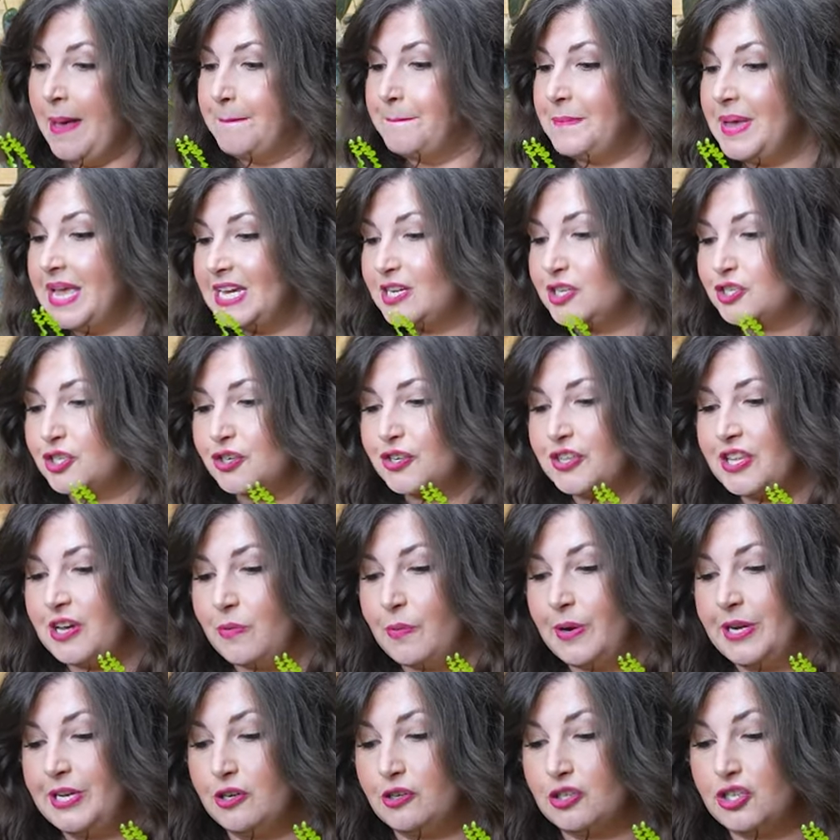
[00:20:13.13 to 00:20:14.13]
Make sure that
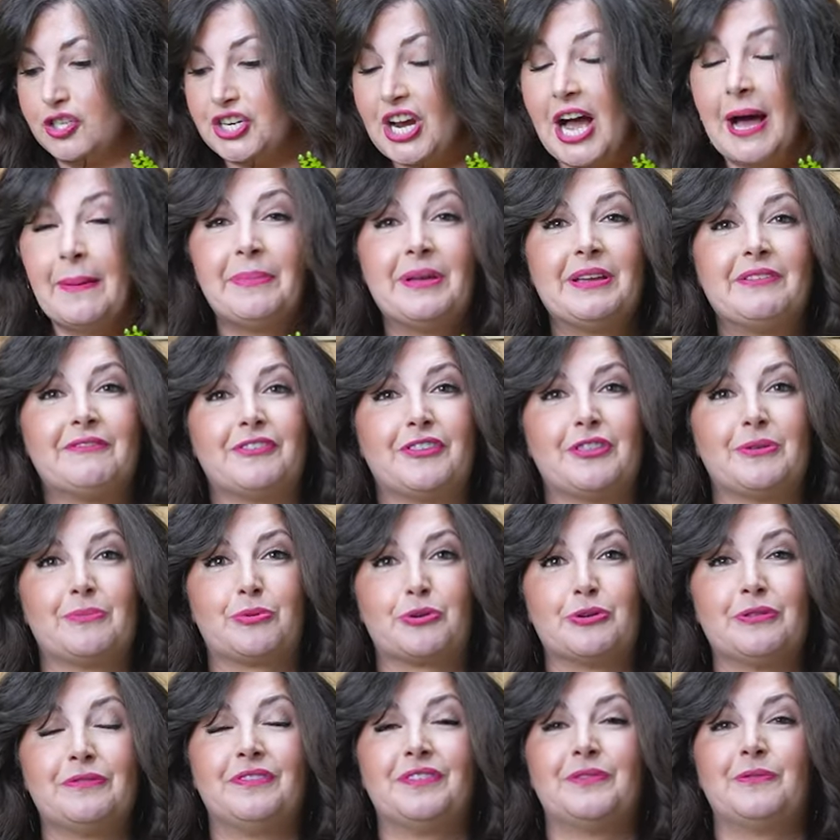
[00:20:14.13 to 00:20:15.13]
when you're shopping for the
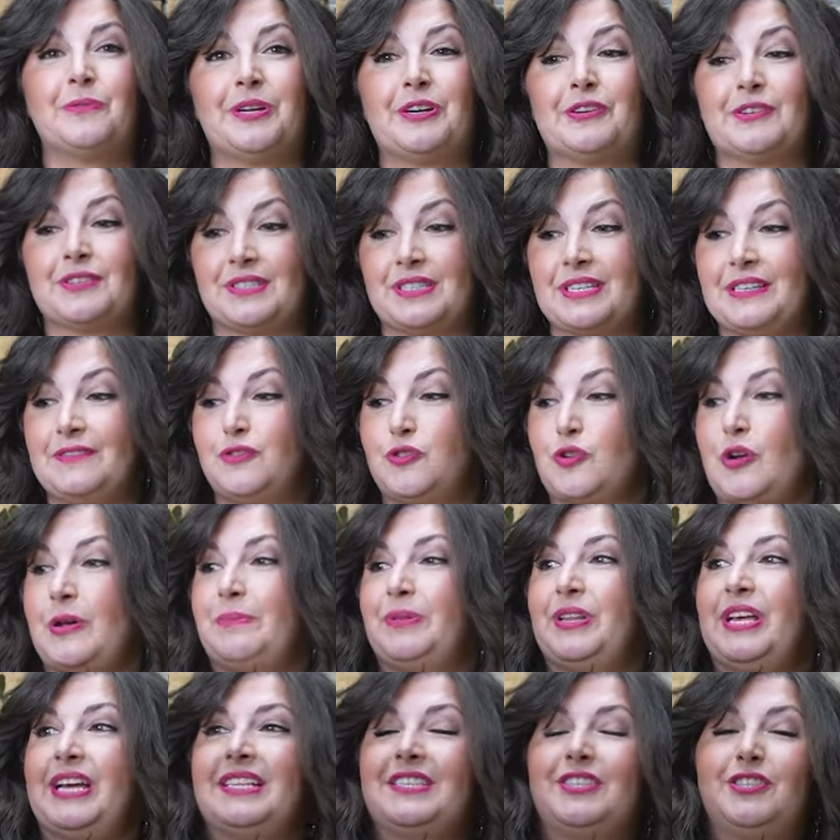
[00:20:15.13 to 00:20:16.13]
Proven Winners Leaf Joy
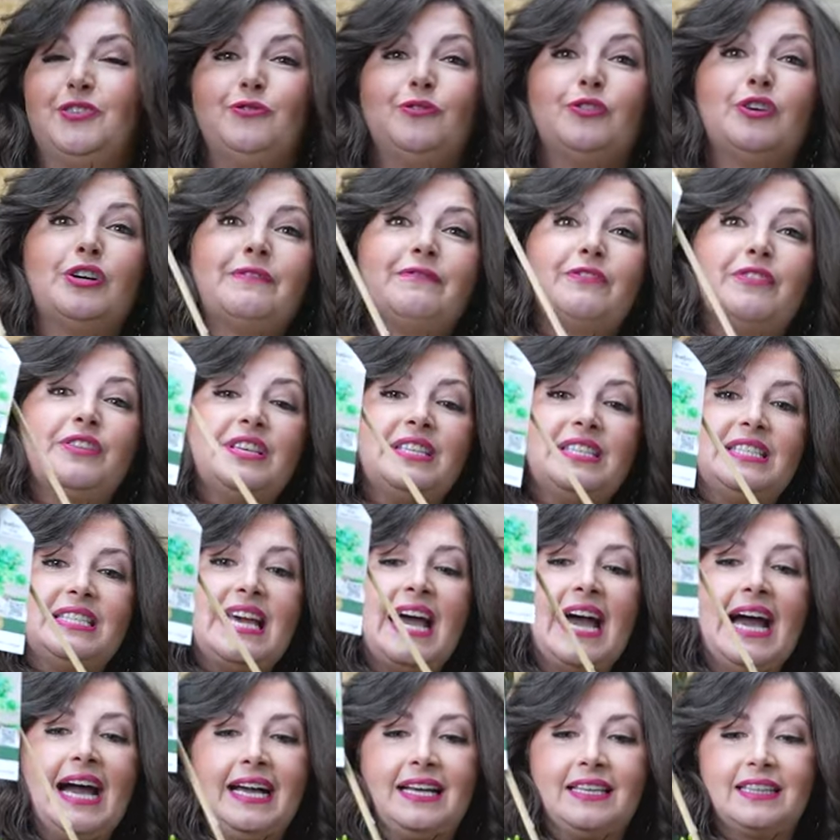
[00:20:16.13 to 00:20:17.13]
plants, you look for this
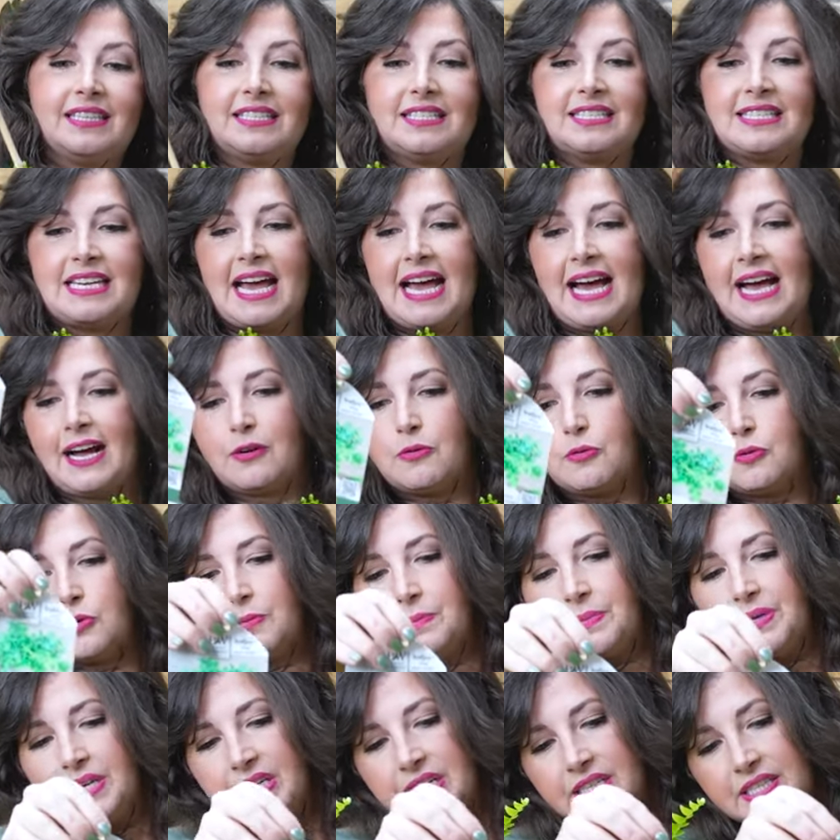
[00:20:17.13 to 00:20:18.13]
tag. This tag
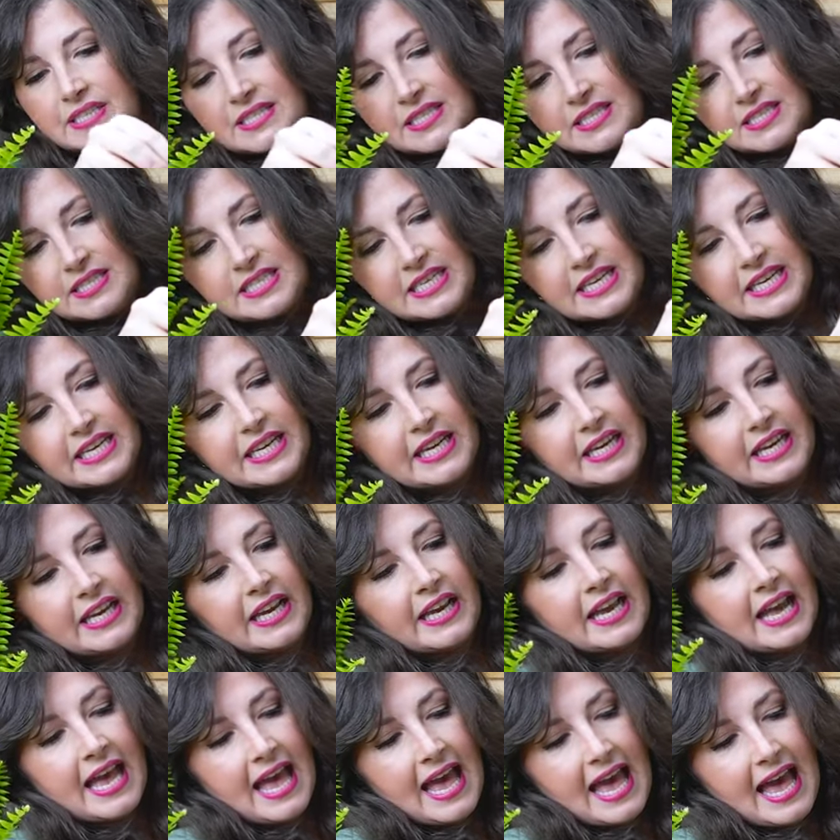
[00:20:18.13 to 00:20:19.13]
will be
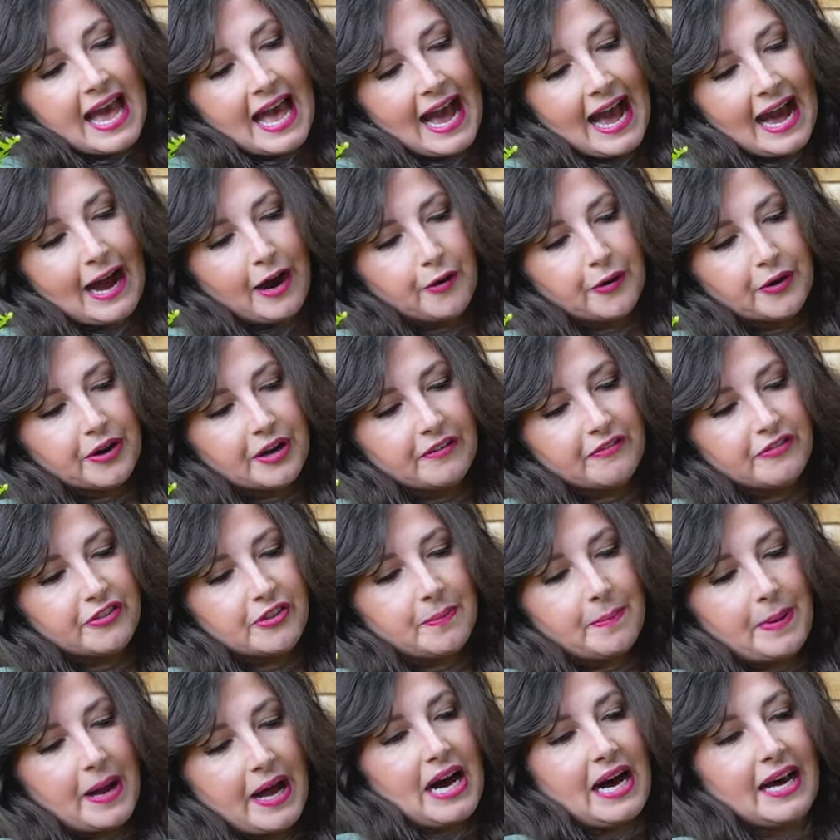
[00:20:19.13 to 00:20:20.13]
sticking out of
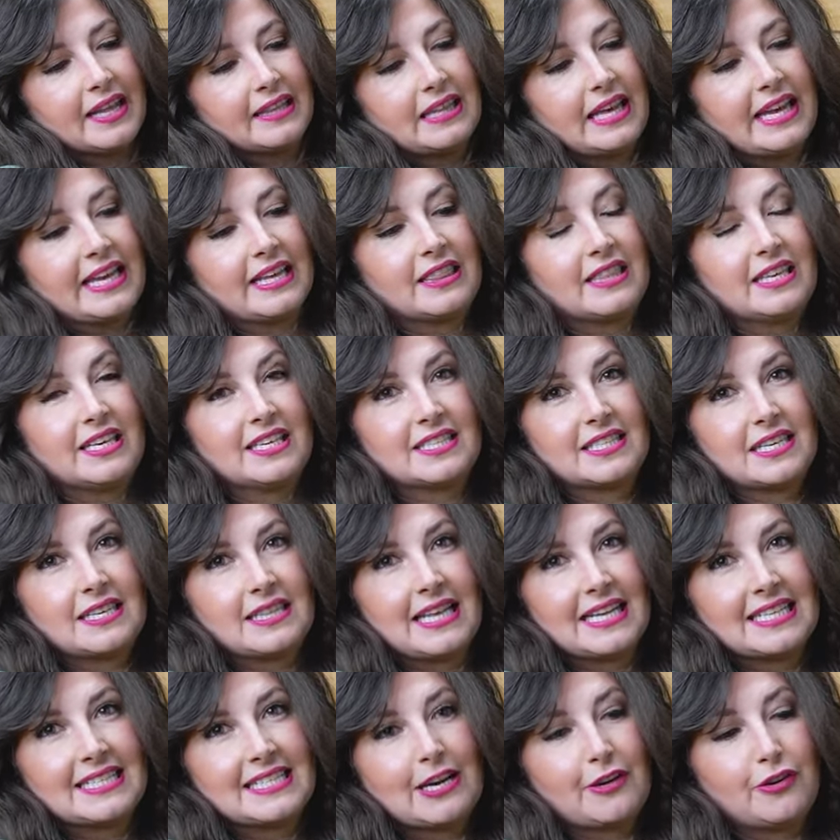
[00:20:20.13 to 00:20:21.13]
the pot like this.
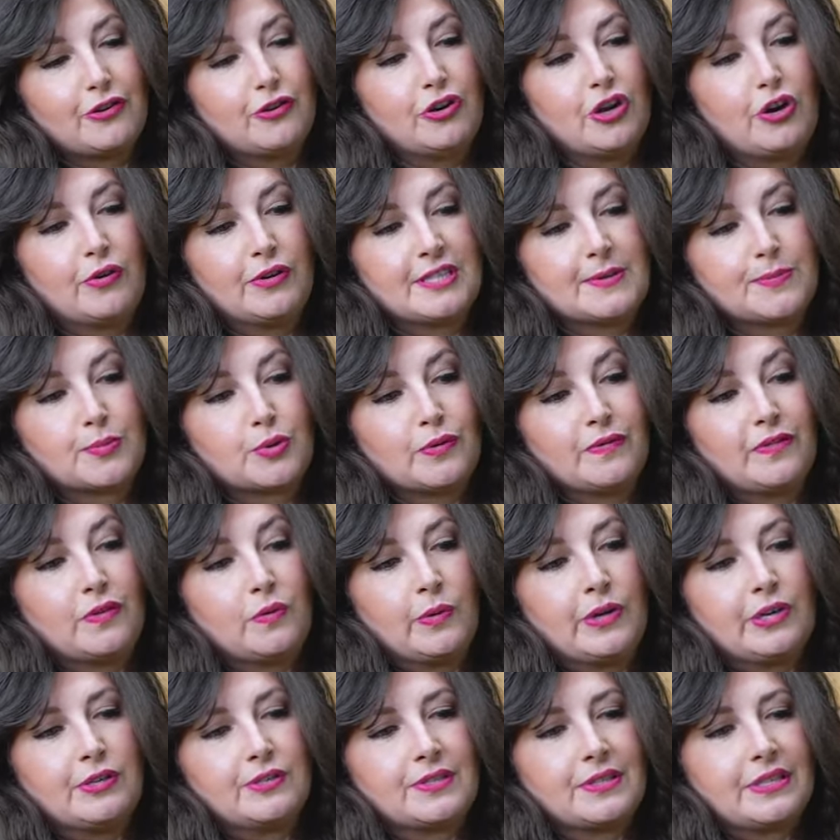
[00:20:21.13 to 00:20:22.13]
And that's how you know it's
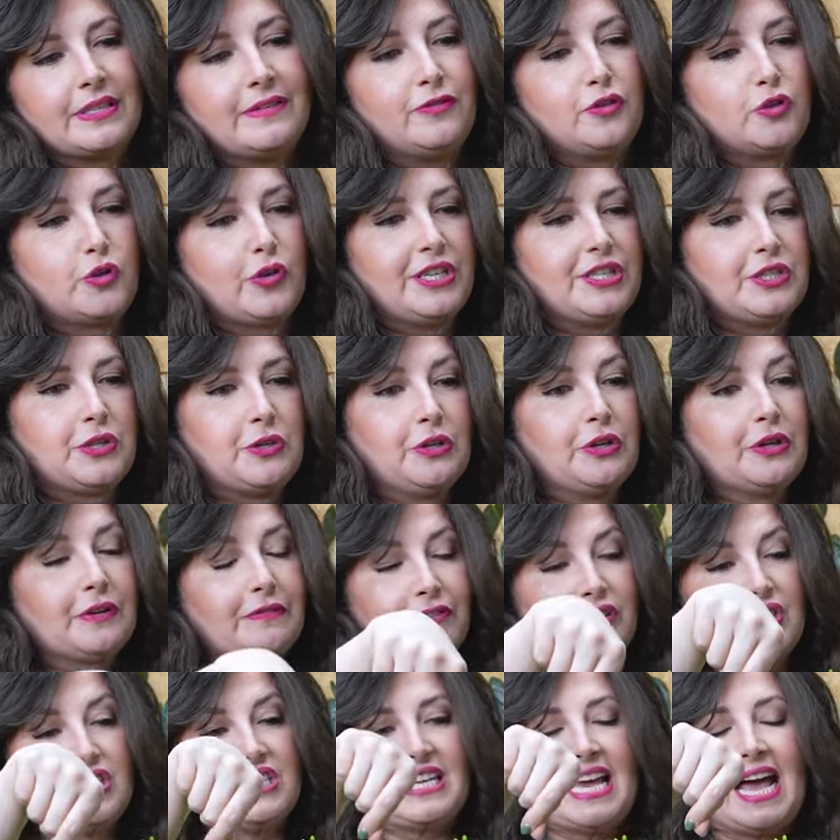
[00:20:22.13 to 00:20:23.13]
Proven Winners Leaf Joy. So
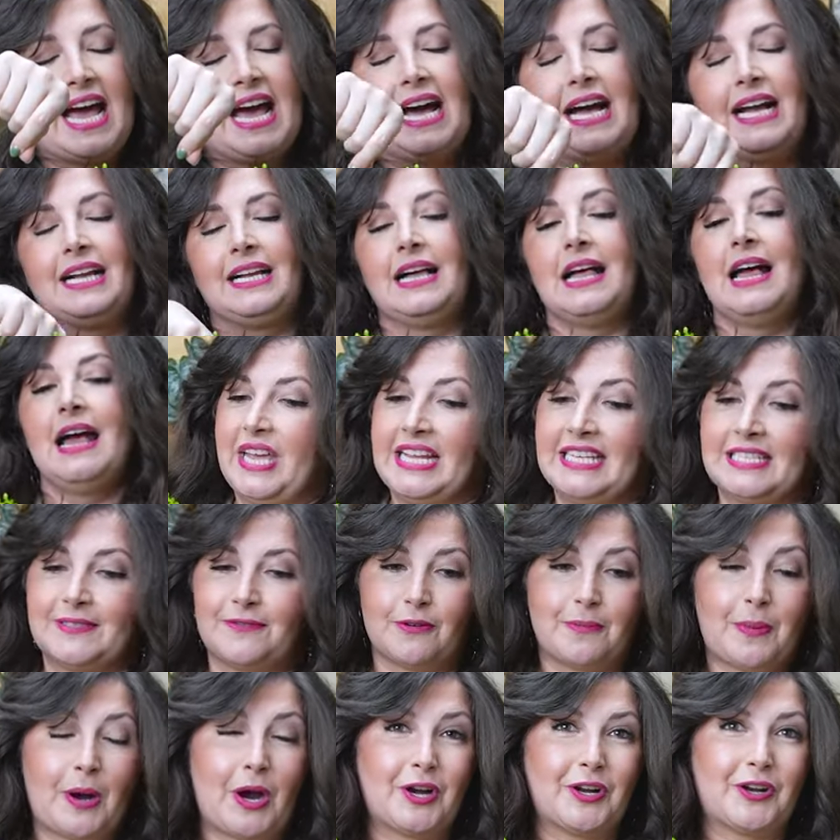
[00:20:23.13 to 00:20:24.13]
look for the tag. Thanks
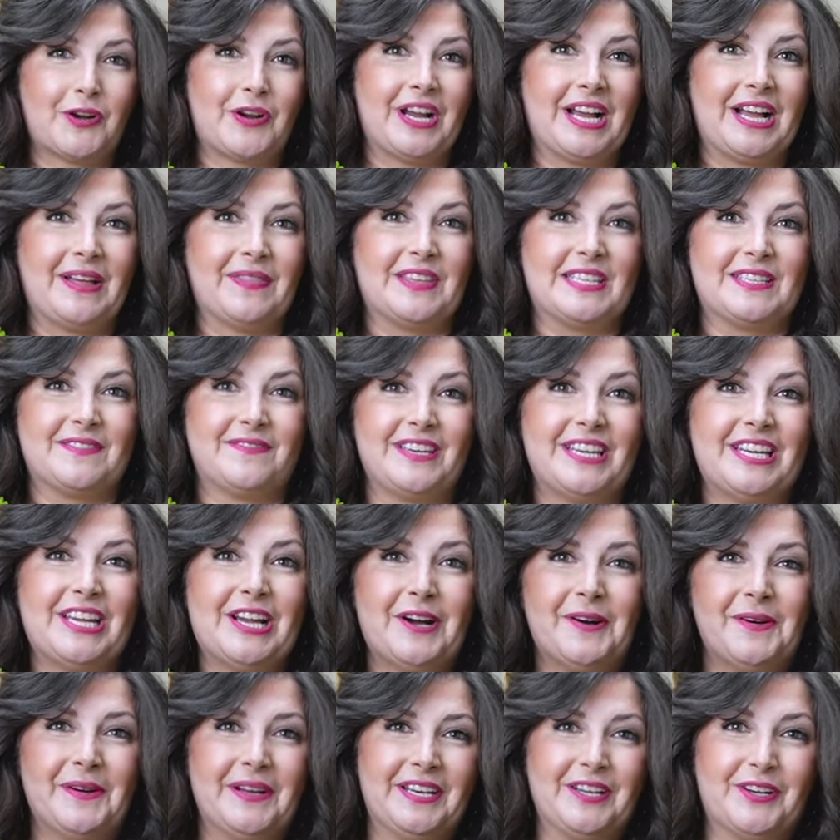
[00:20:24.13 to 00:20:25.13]
for partnering on this
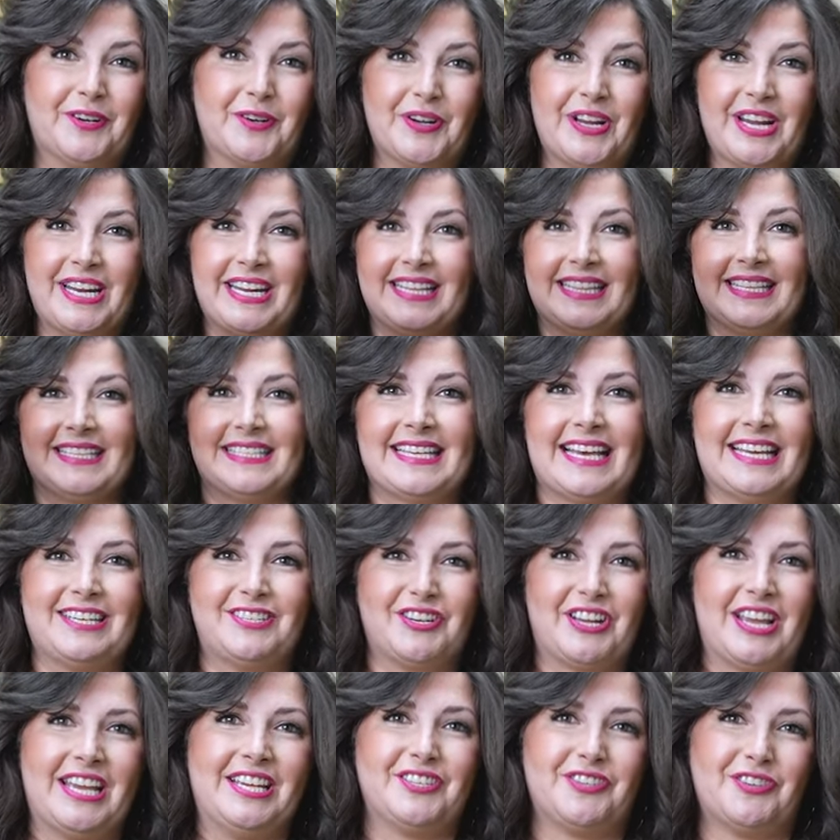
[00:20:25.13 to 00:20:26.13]
video and creating this
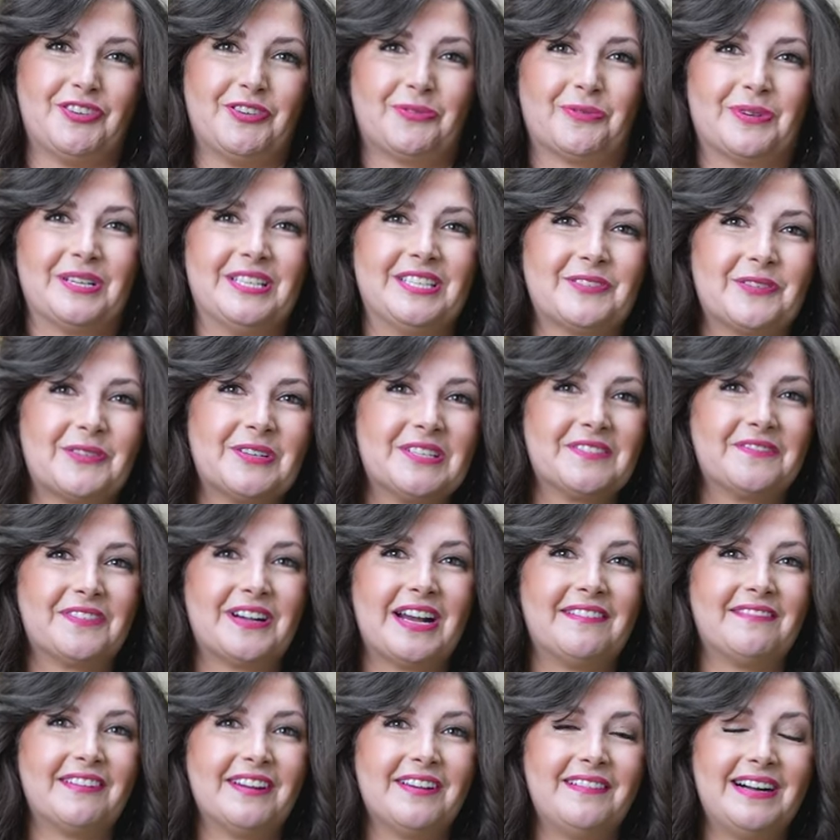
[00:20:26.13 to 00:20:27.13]
educational resource for
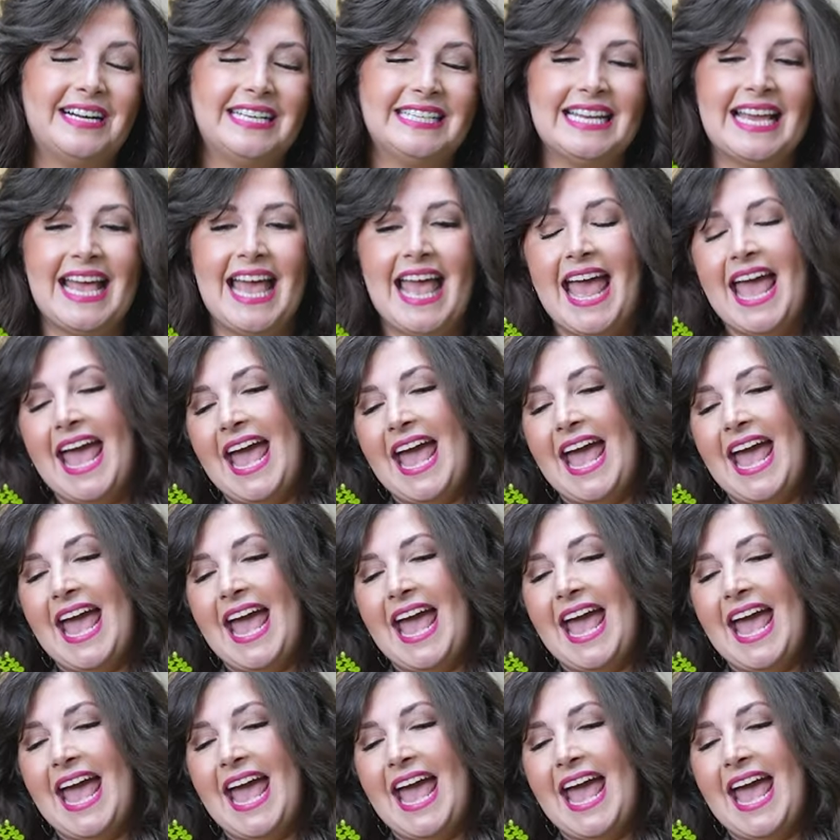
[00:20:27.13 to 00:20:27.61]
everyone.